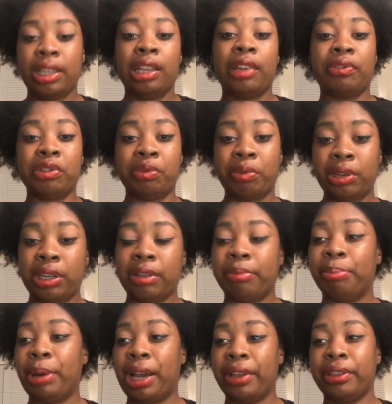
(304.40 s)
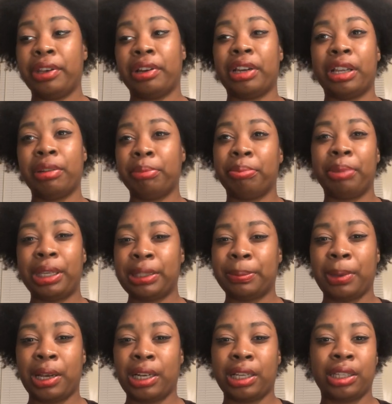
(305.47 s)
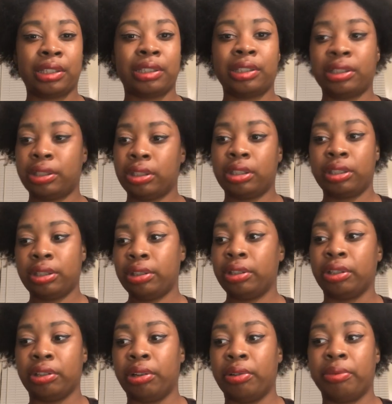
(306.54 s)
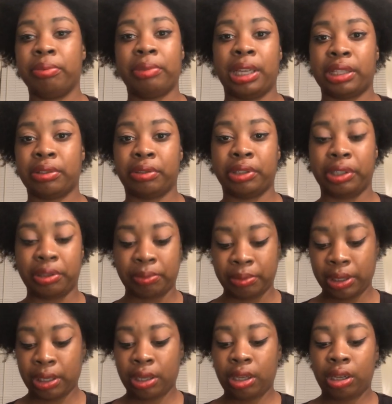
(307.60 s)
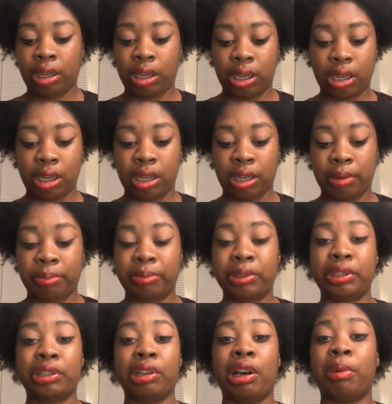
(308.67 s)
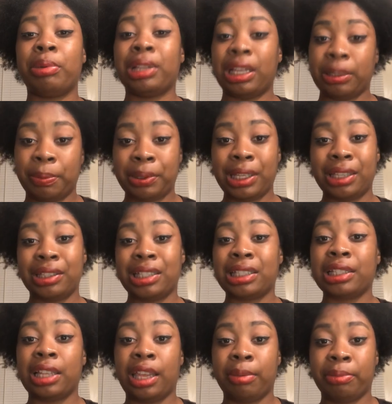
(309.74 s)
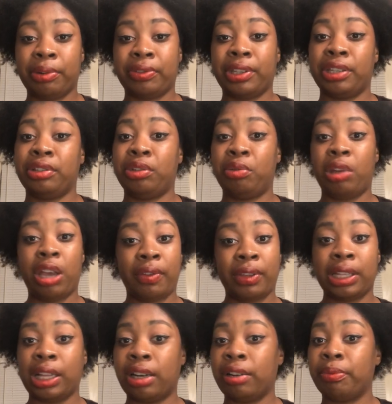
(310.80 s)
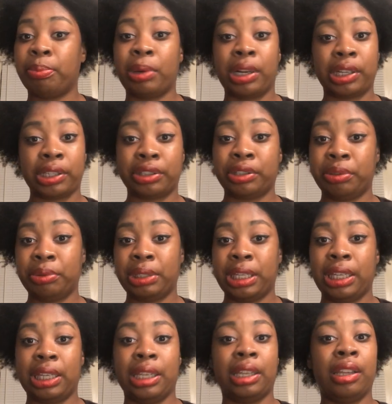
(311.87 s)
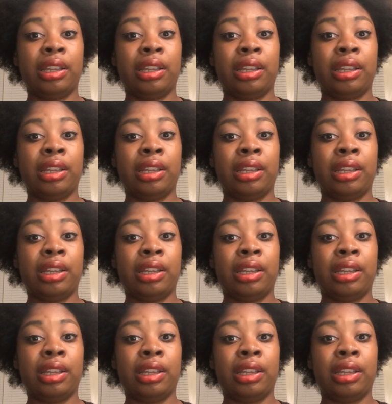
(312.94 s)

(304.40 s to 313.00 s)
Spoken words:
If you want to buy their hemp-based products, you know, that's on you. So I would like to put that disclaimer. They do have a lot of products using